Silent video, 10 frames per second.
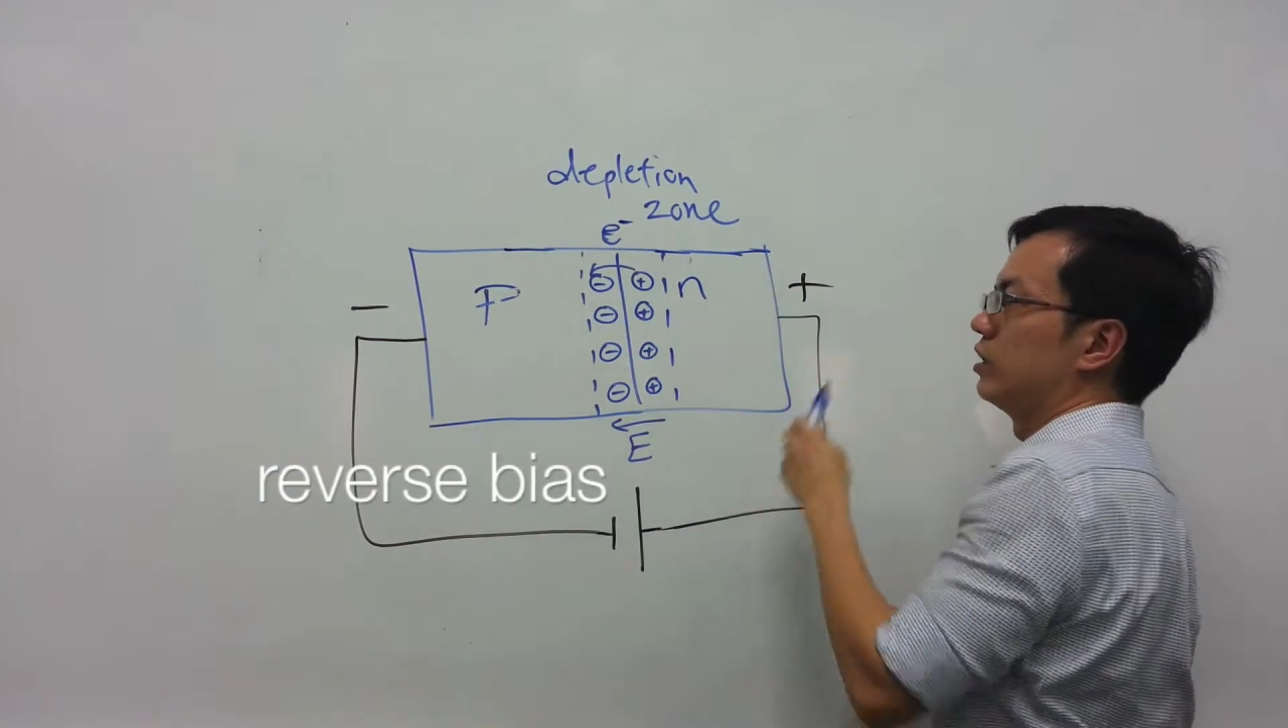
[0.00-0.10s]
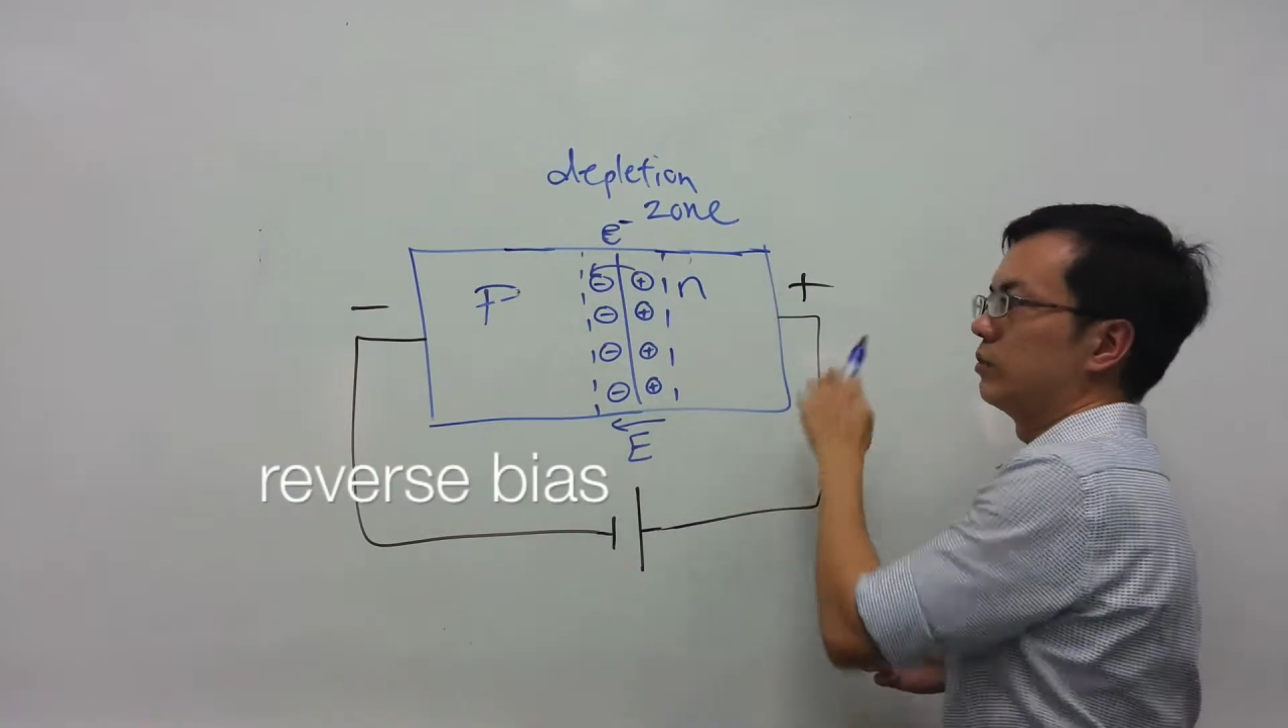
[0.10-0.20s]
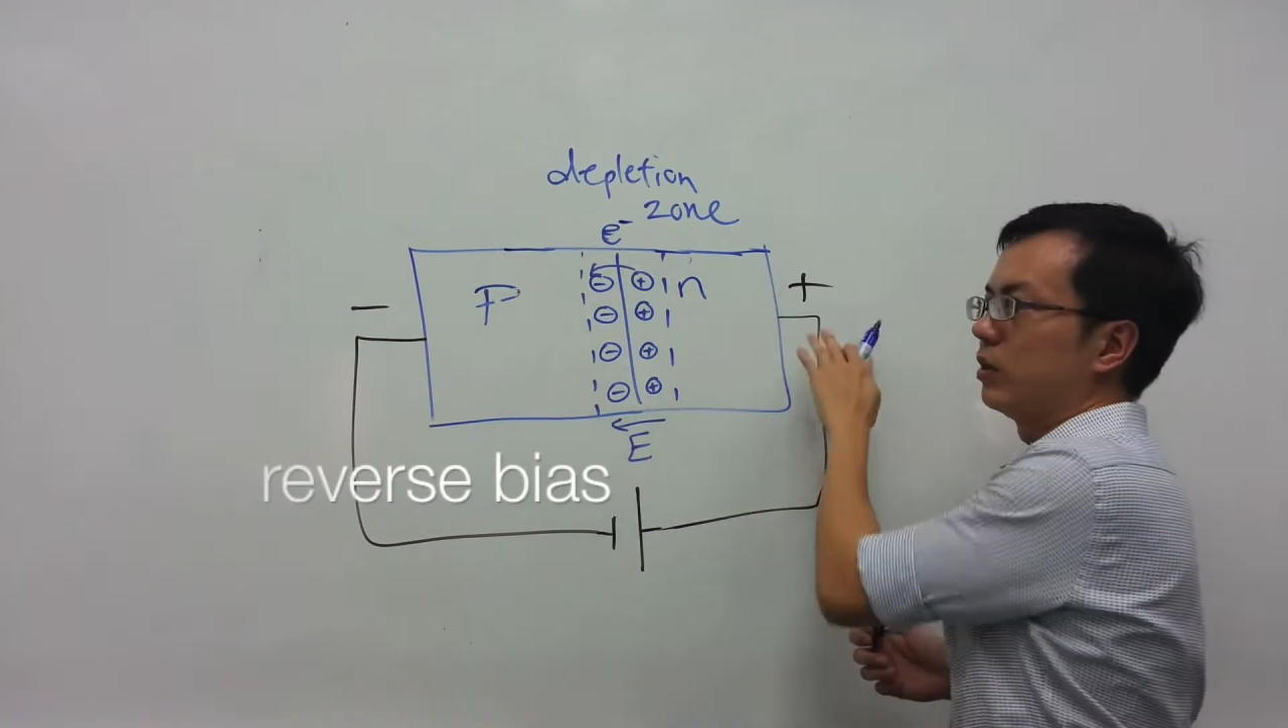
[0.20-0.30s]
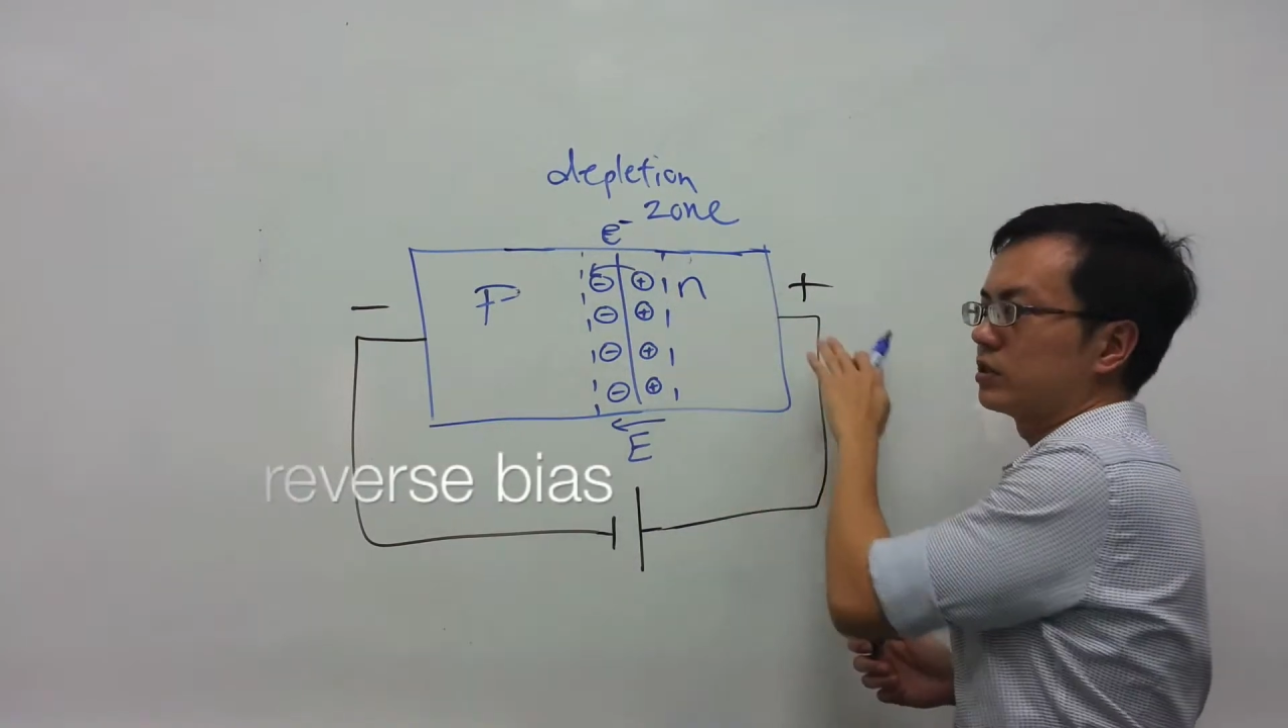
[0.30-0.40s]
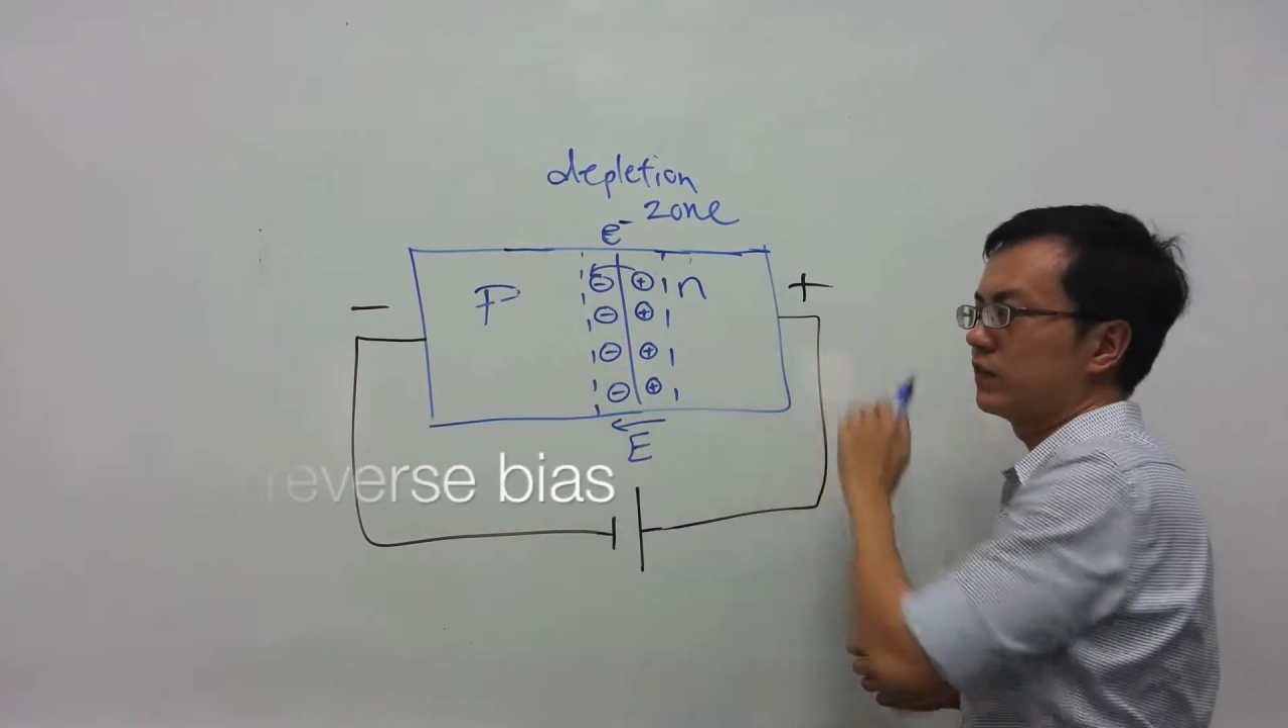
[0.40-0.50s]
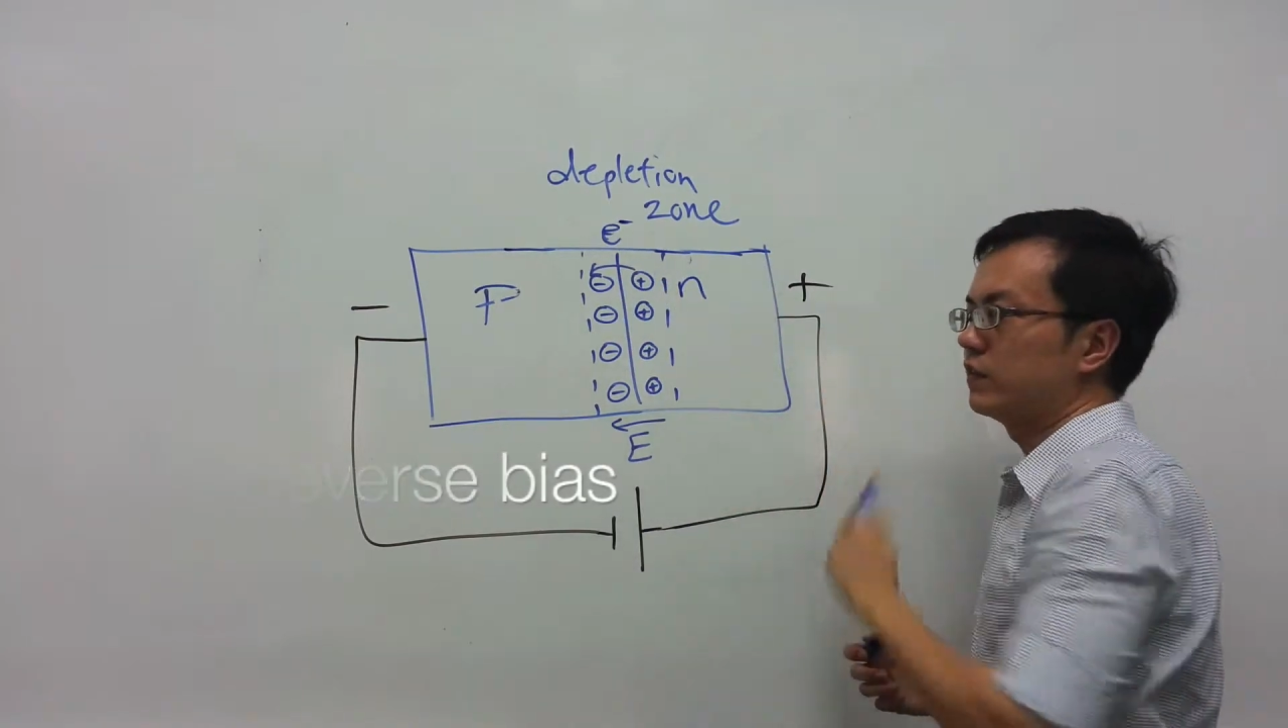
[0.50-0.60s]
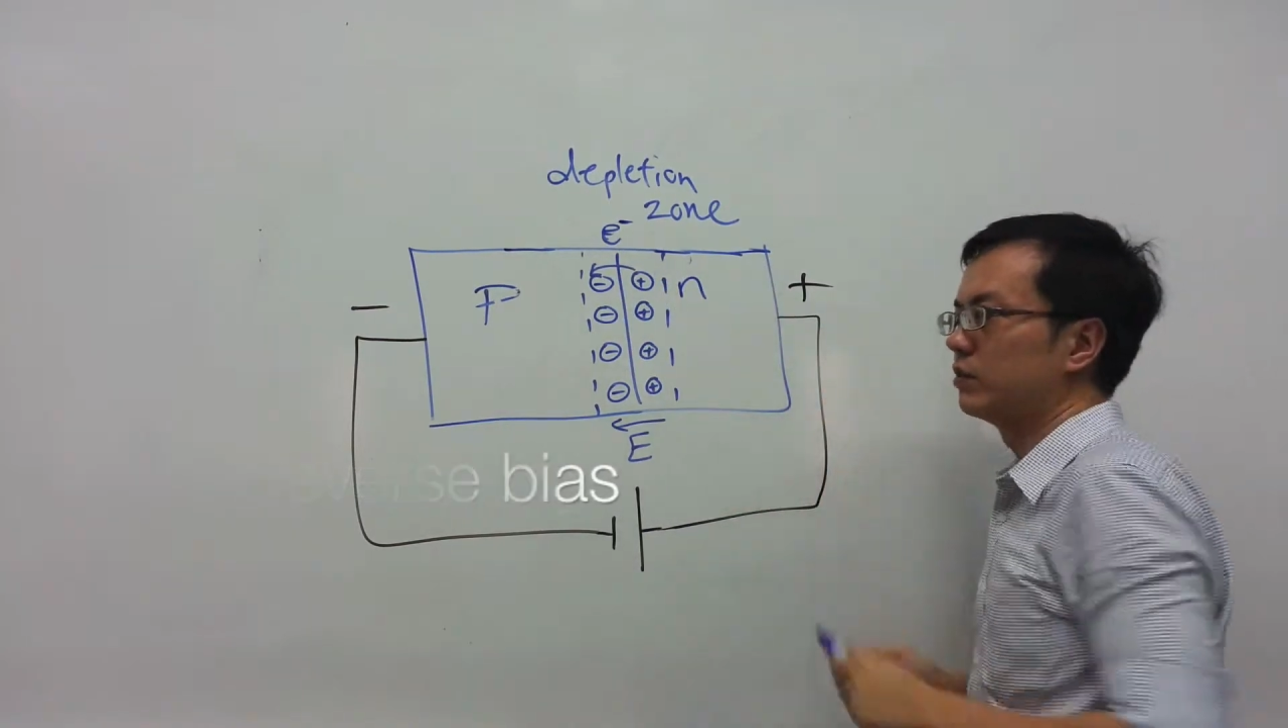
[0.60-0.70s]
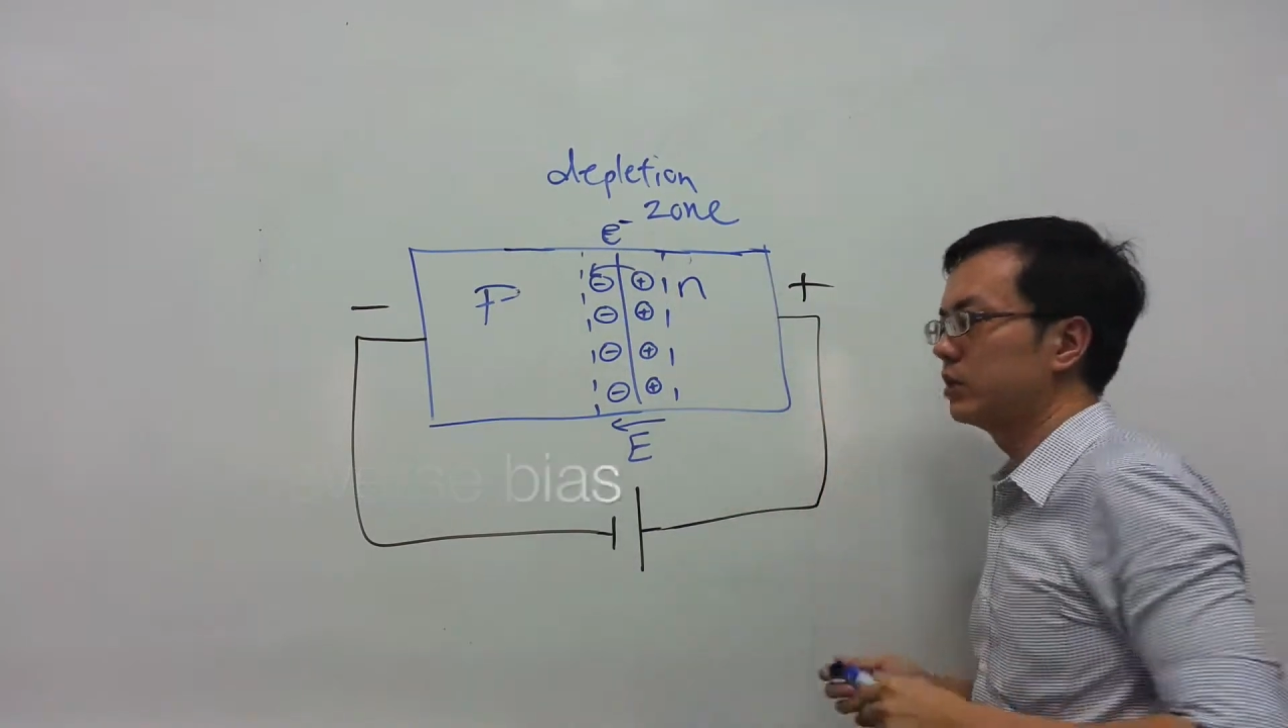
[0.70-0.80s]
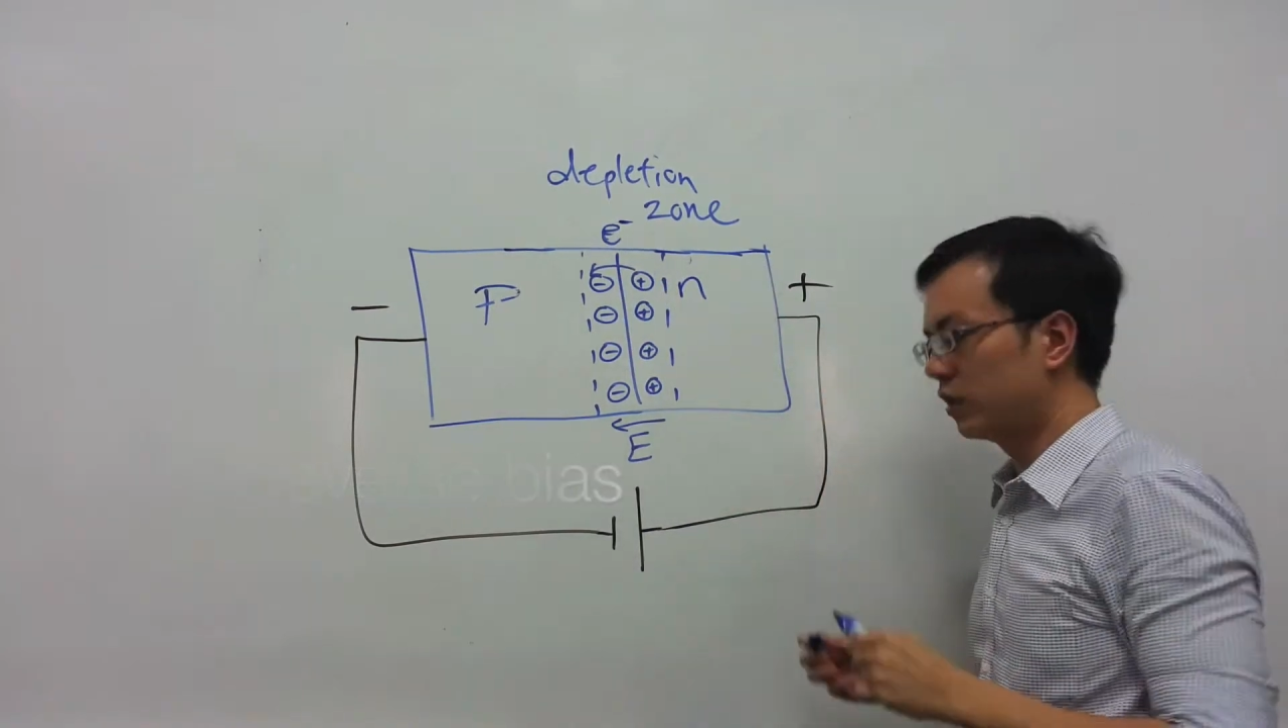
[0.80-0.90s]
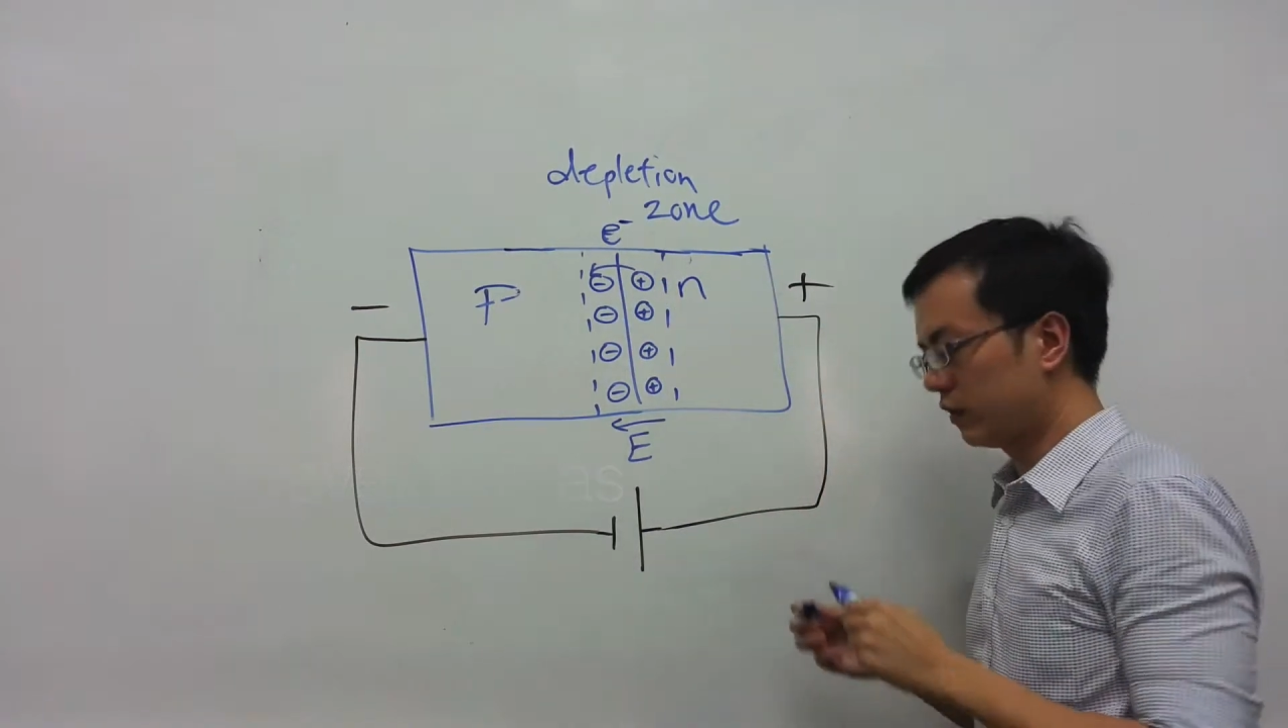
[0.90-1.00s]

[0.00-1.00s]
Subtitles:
the positive terminal